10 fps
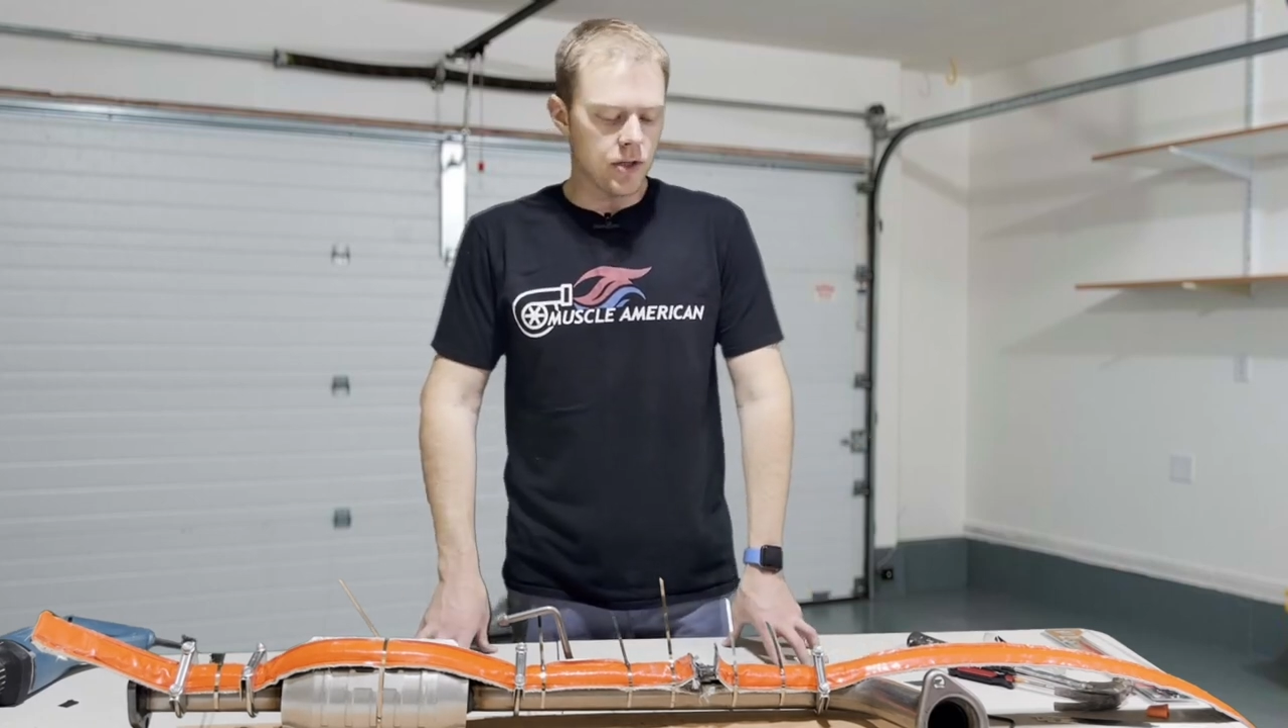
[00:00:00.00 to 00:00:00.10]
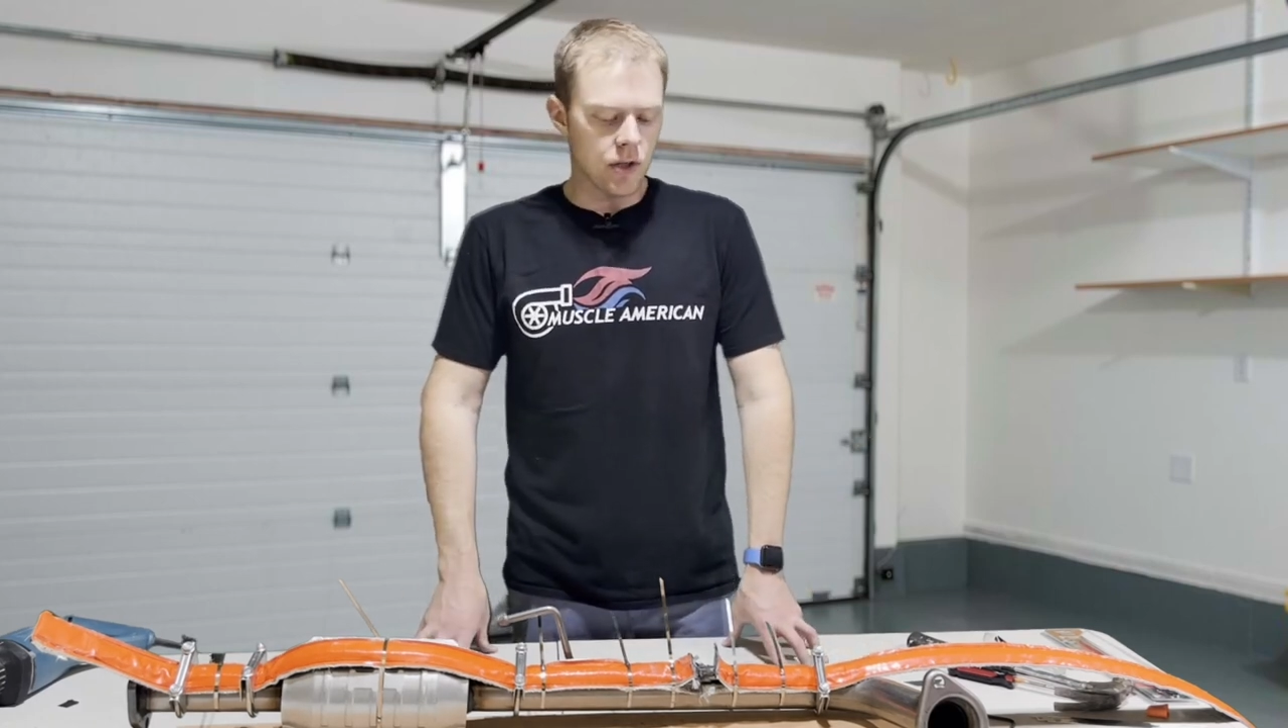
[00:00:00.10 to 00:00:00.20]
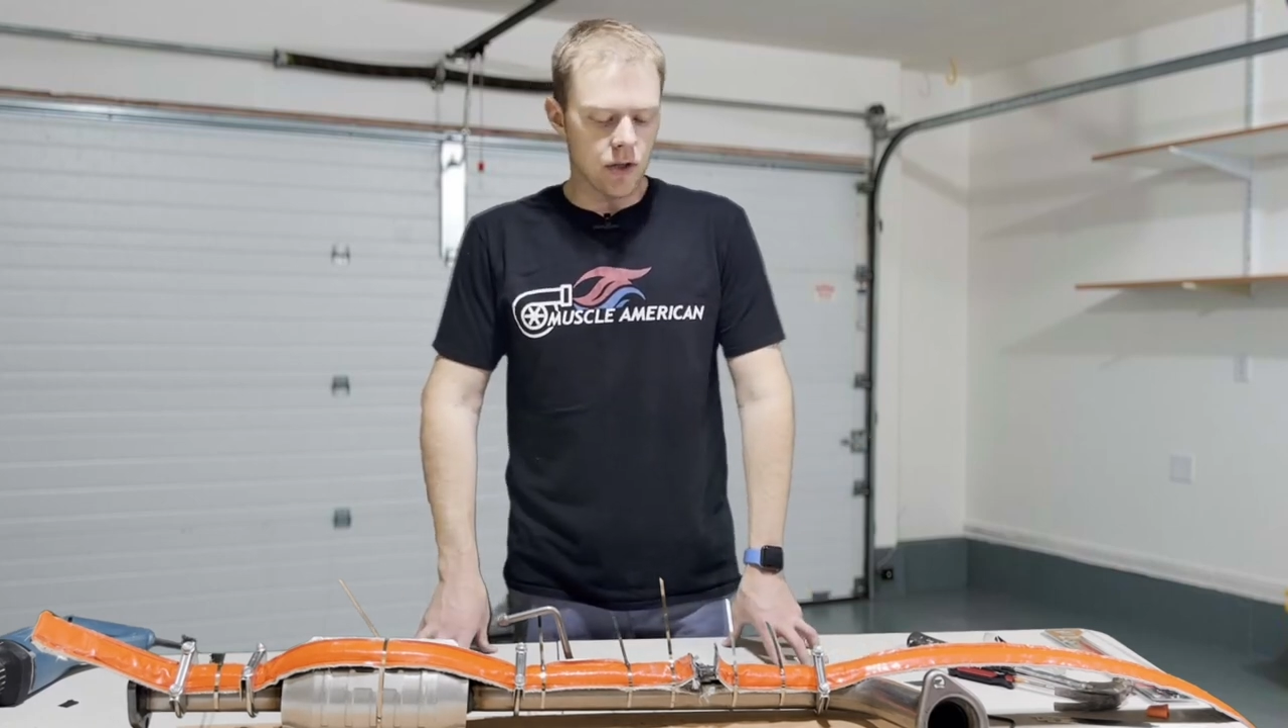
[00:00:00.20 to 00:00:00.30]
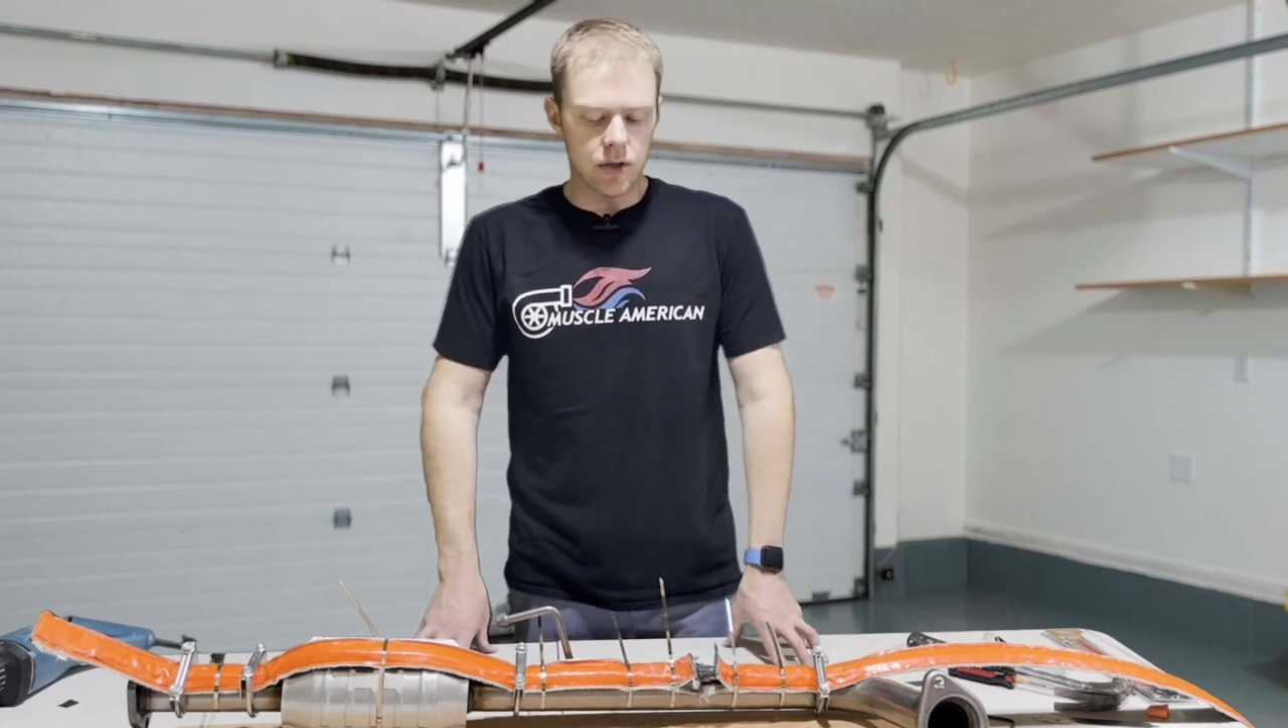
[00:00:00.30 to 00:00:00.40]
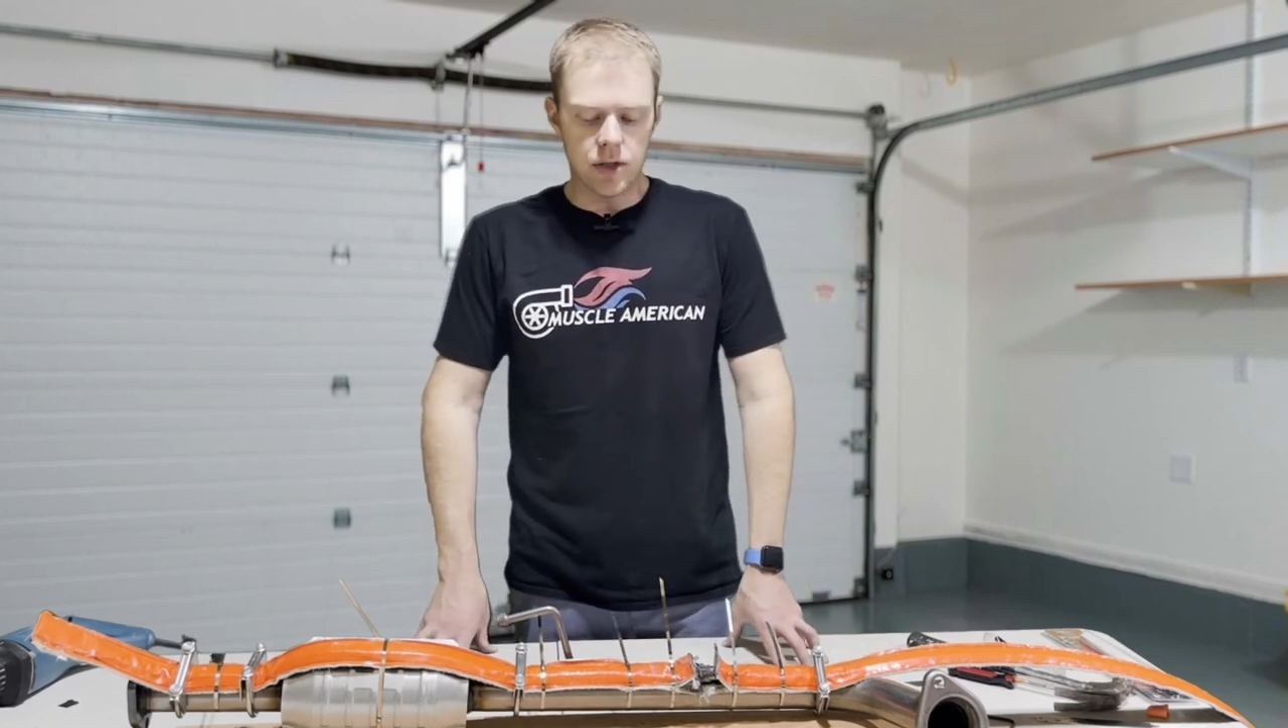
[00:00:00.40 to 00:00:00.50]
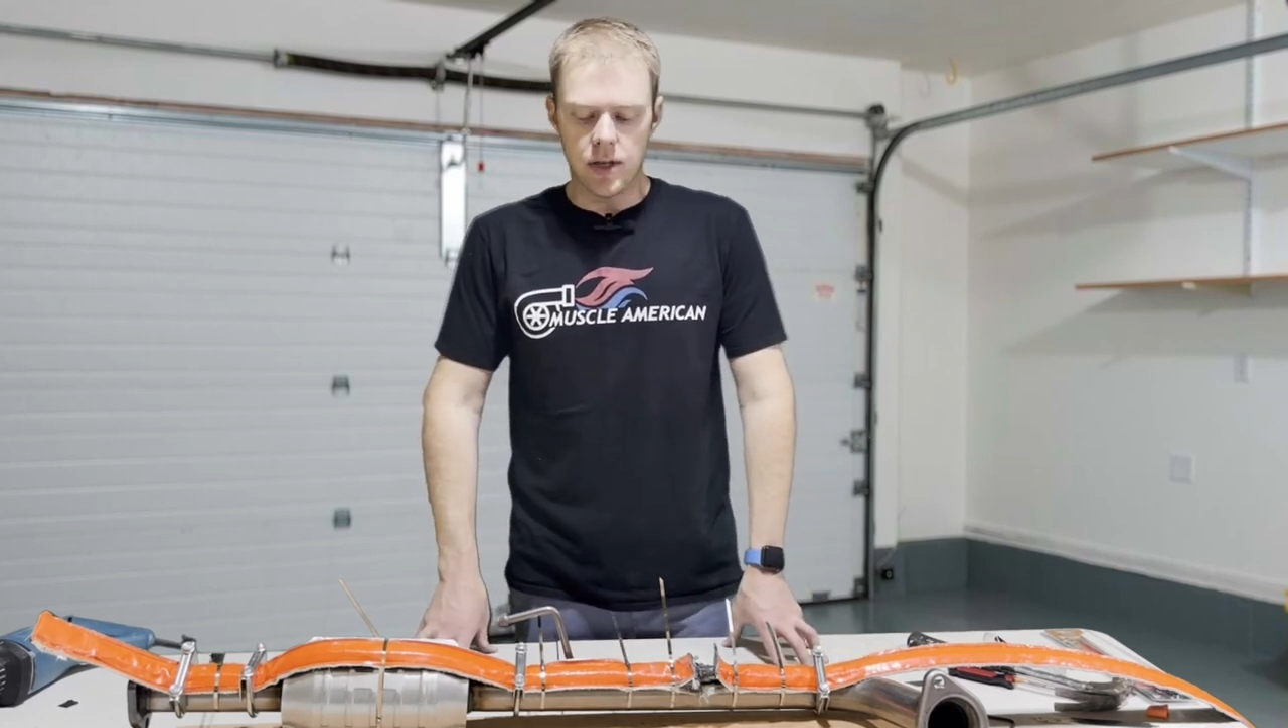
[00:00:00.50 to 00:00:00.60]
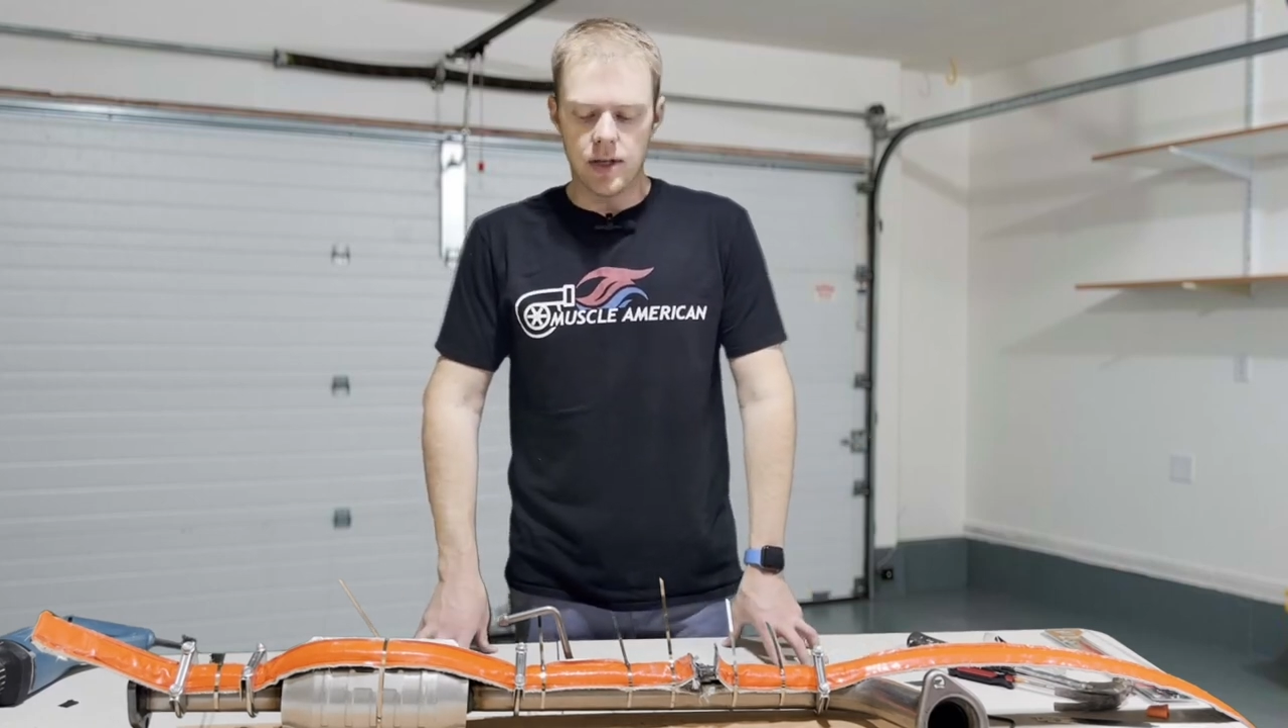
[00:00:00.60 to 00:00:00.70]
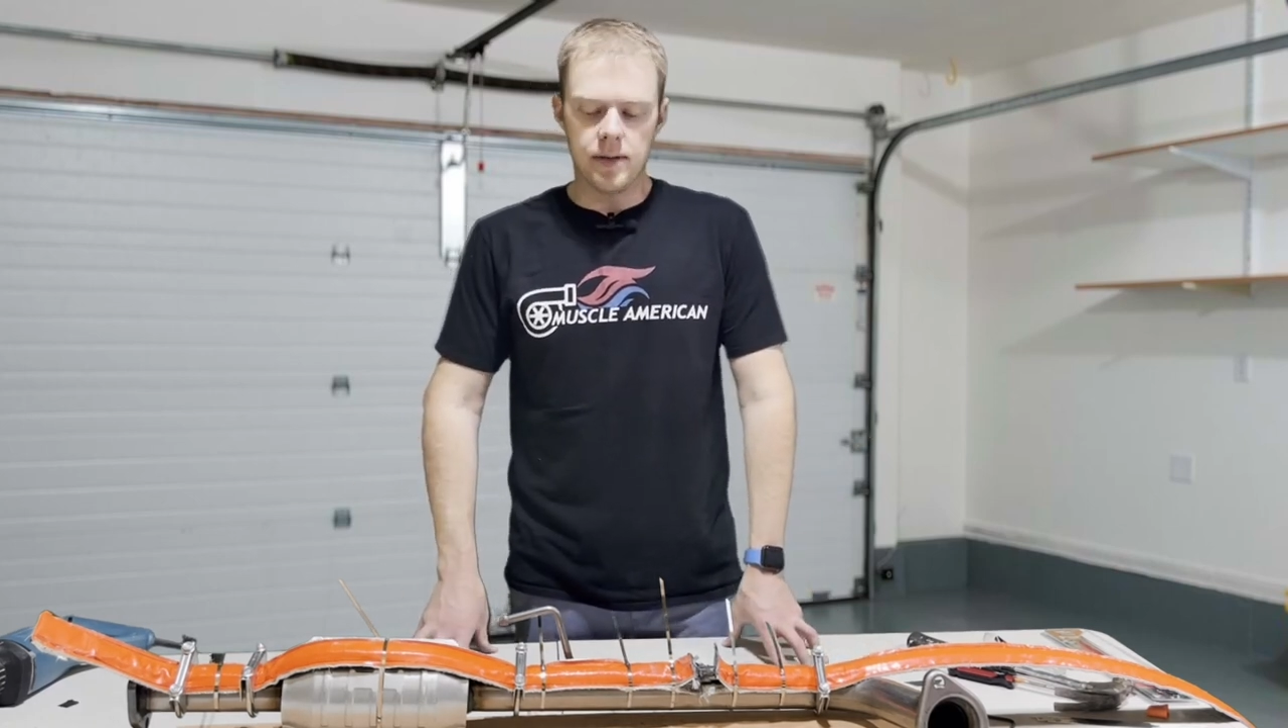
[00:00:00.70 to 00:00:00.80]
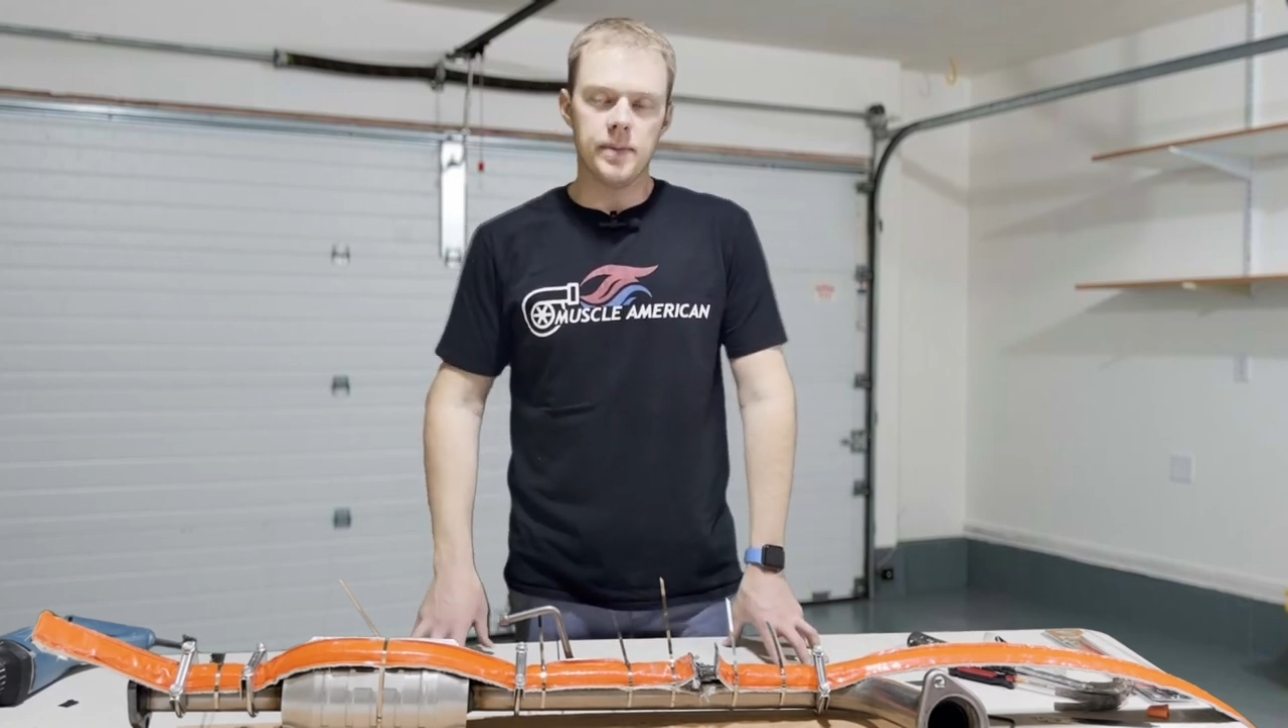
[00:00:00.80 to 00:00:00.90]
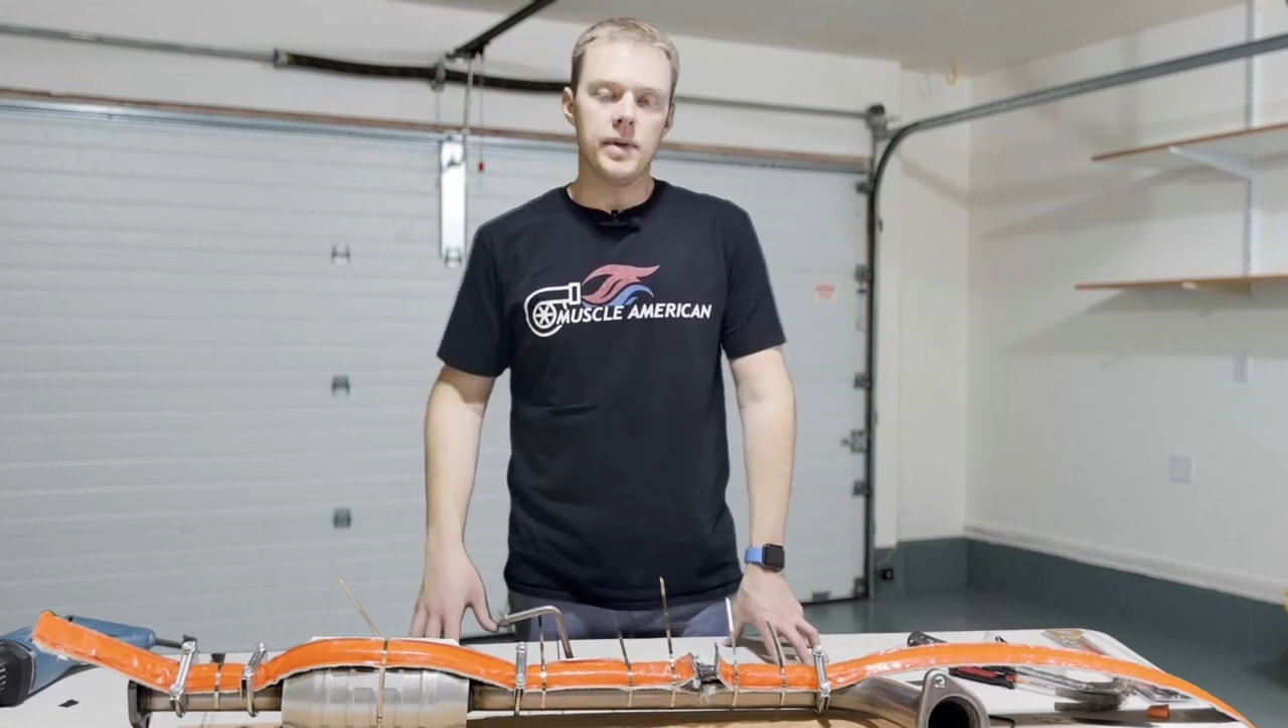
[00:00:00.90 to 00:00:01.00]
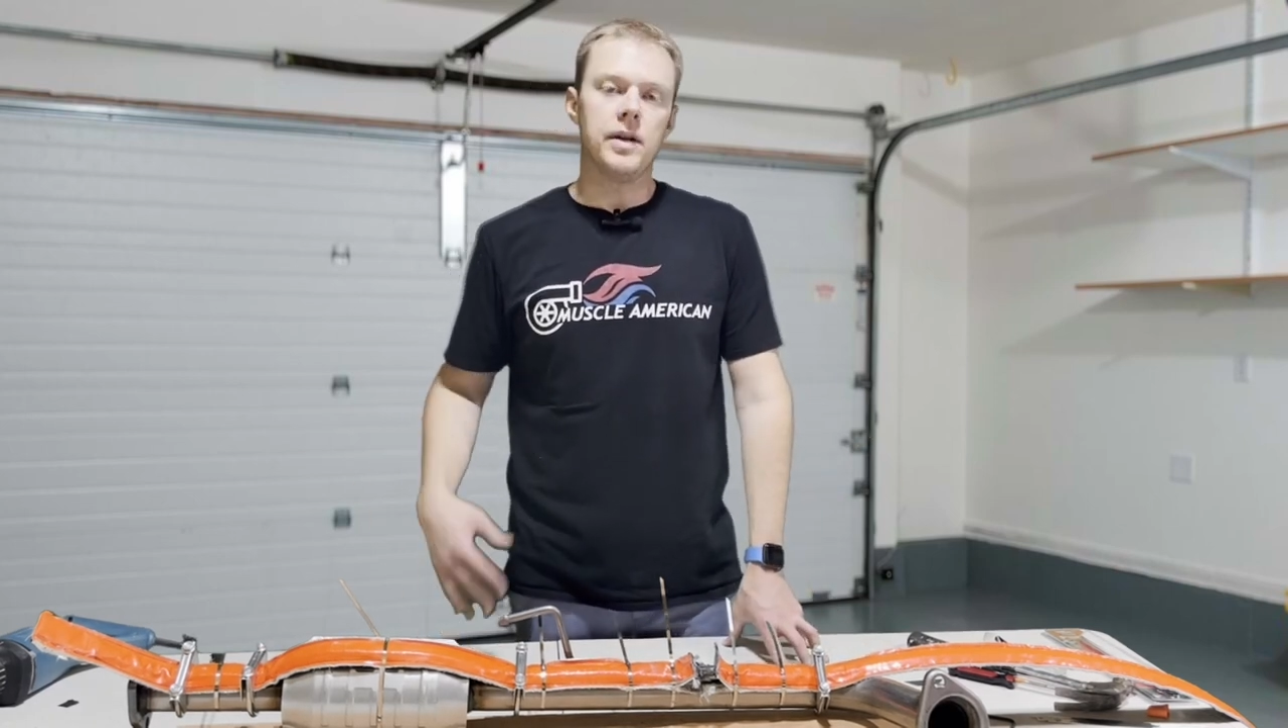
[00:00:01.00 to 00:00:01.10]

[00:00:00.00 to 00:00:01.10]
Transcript: solution.